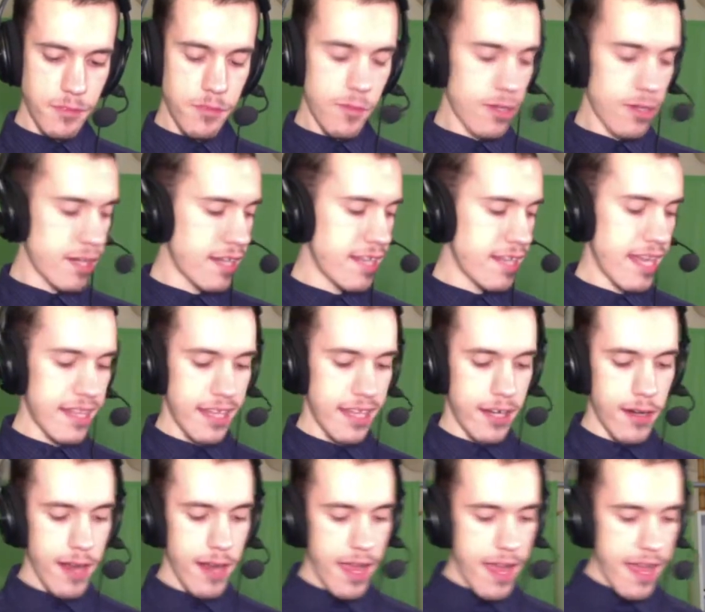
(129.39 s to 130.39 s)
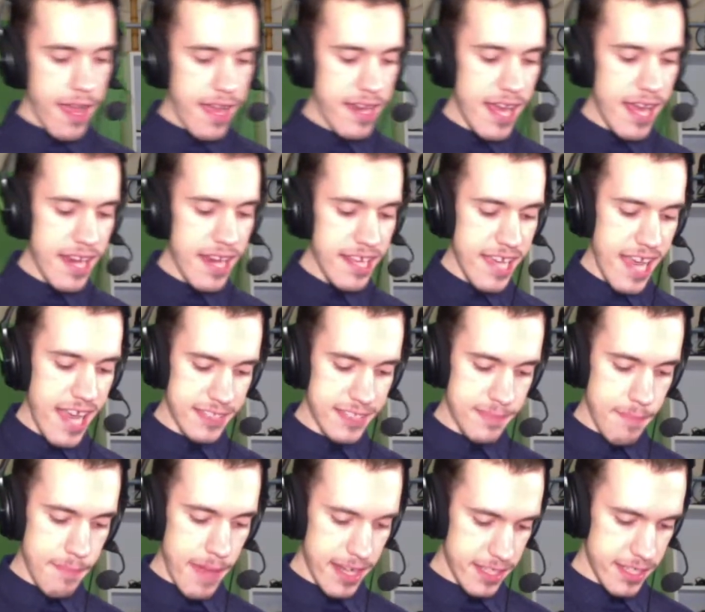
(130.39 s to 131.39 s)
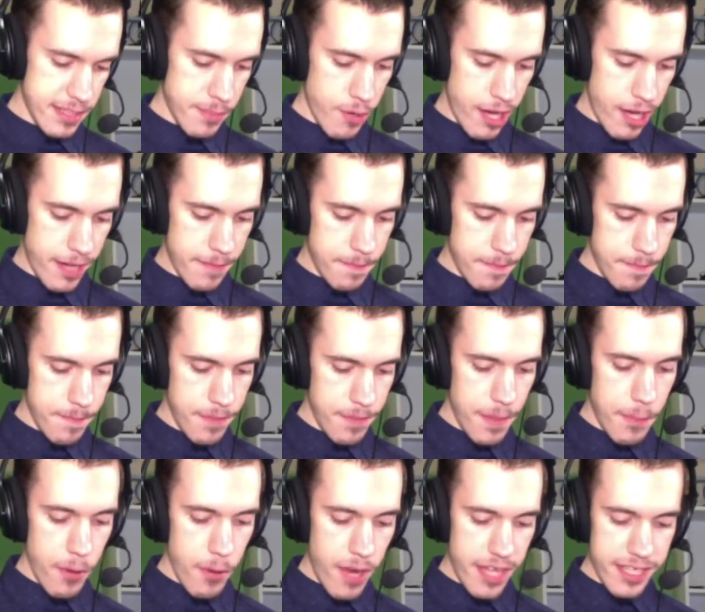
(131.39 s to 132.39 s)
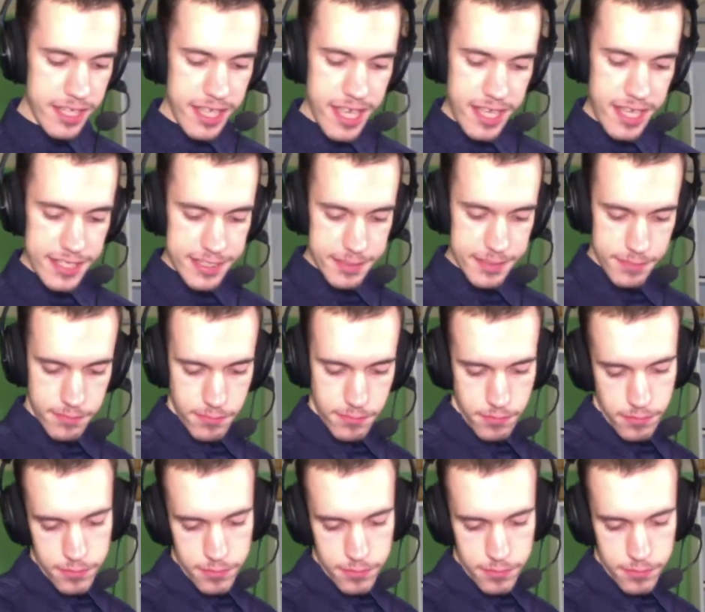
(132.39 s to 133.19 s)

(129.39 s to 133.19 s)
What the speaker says: I'll work on that later. In any case, back to the point. The point is,